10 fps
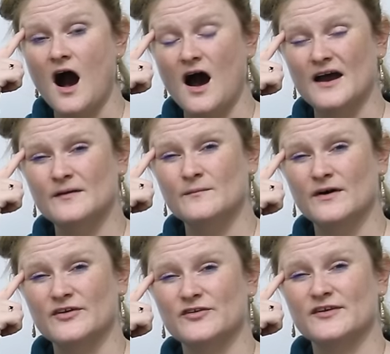I
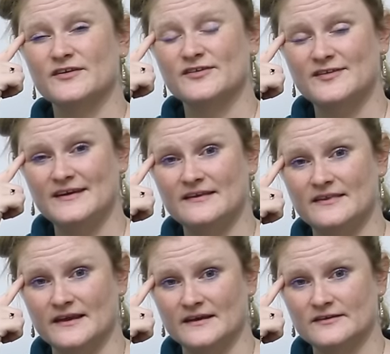must see
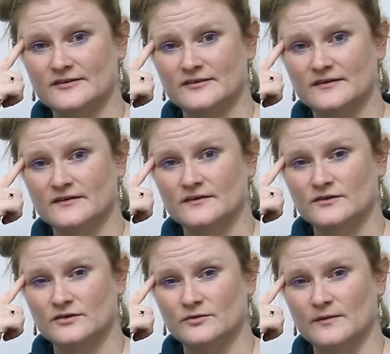things
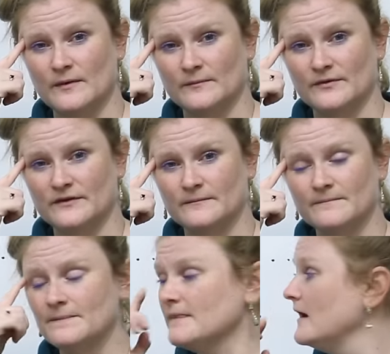to remember
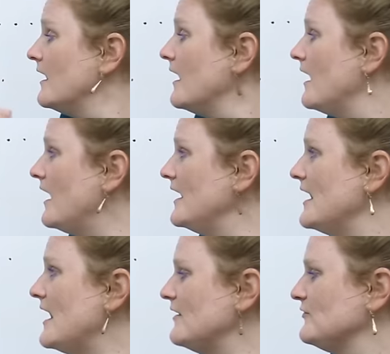them, I
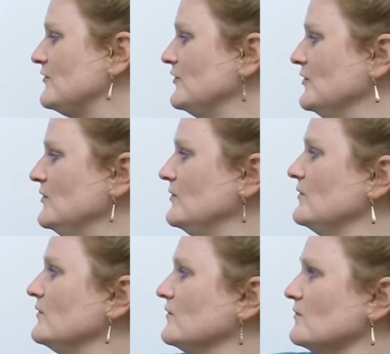have to
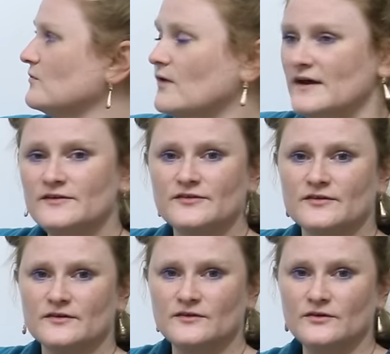write
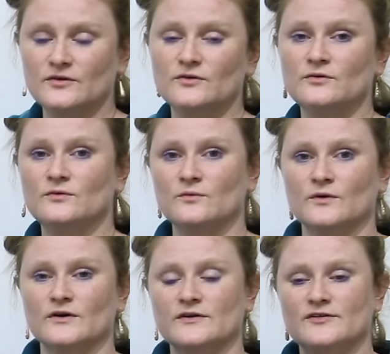new
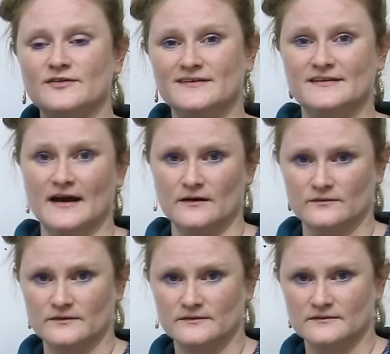words
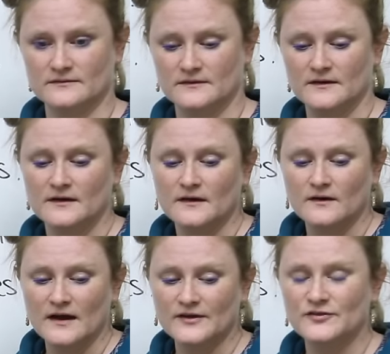down.
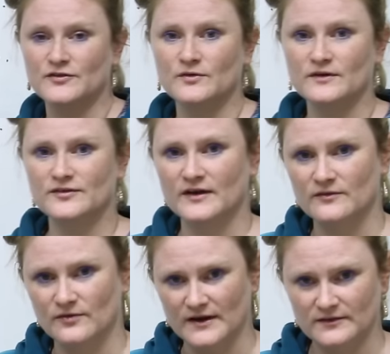As soon as I
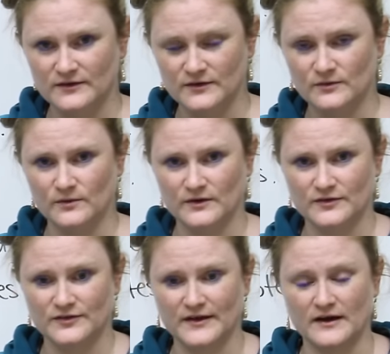write the new
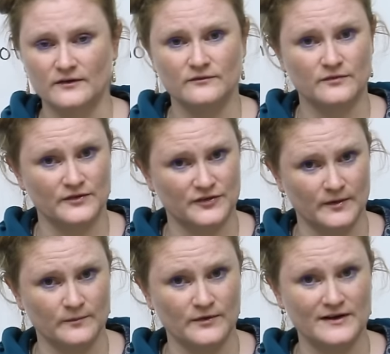words down, for
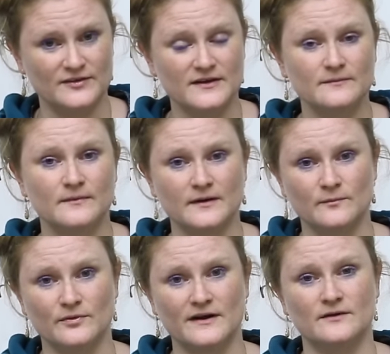some reason, my
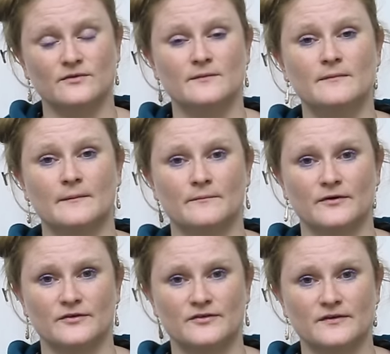brain
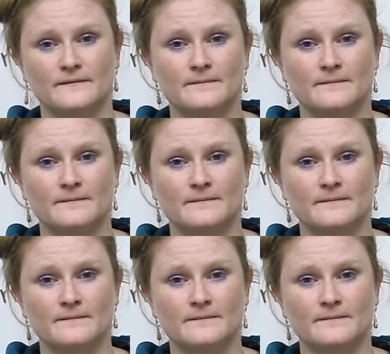remembers.